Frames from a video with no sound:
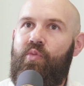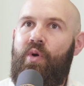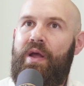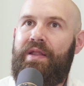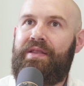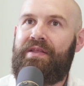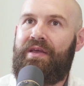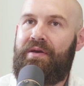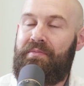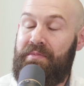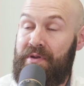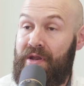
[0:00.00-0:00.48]

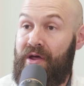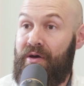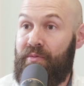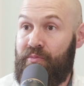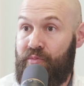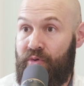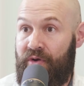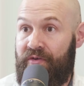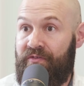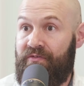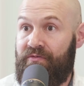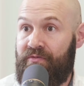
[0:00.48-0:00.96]
When coming
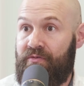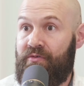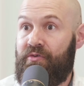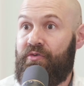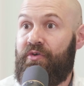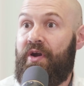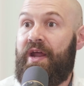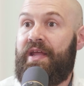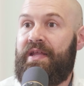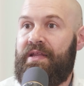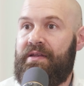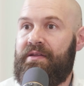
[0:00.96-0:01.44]
up with
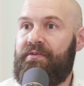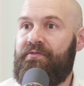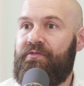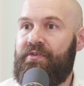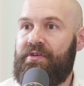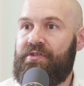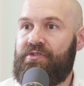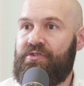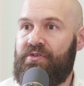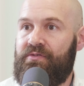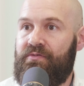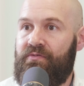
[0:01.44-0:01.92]
creating a
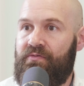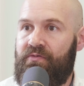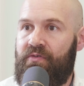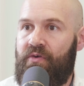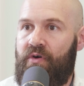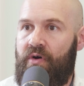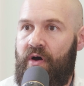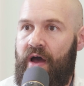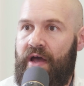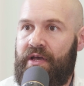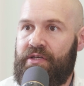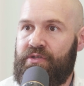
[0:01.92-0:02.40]
vision
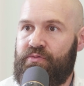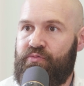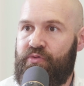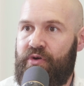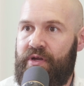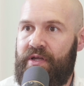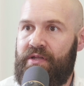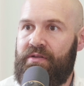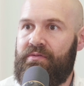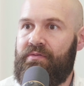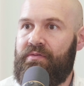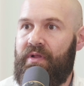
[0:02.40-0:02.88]
for
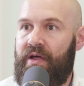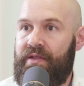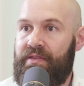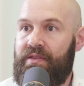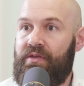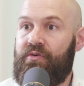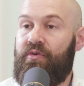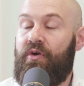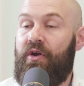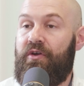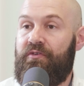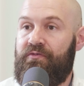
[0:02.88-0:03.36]
Ashberry and like
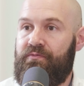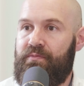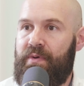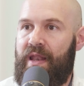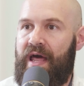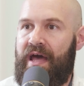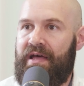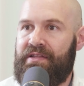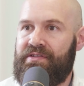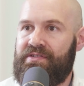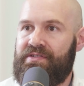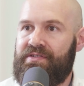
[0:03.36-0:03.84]
the growth
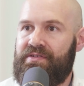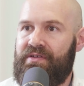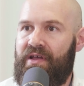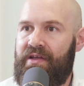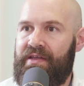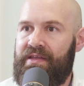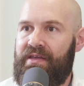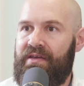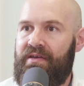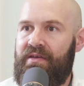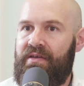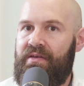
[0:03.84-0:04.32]
plans,
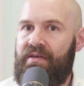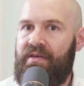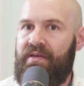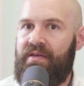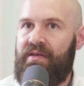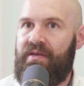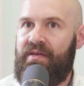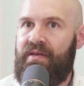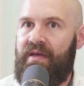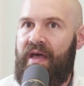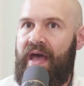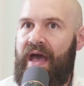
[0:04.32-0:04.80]
like
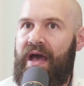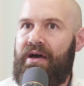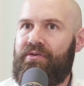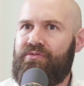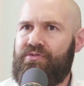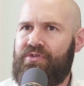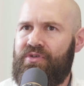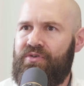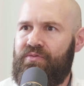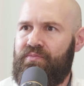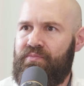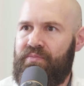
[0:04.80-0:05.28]
how
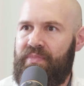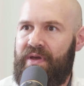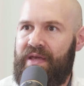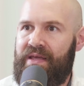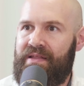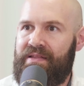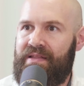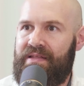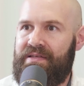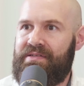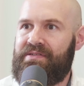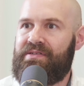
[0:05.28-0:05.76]
do you
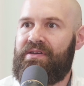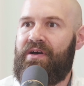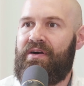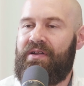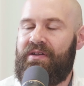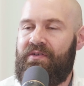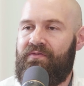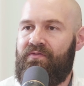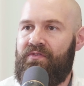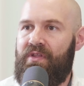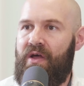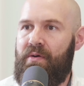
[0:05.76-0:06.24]
pick these
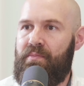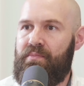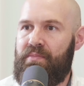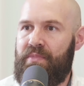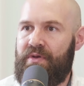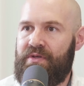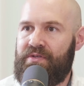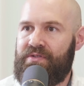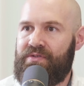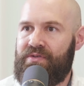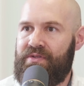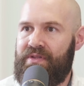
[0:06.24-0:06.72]
kind of
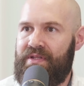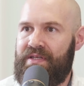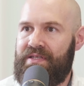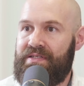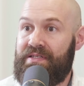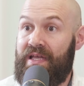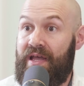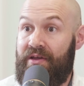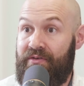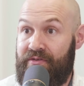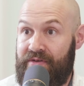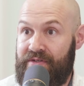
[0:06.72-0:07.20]
numbers and
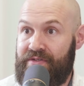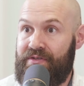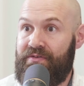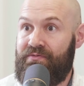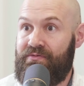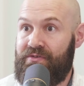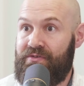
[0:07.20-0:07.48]
these areas?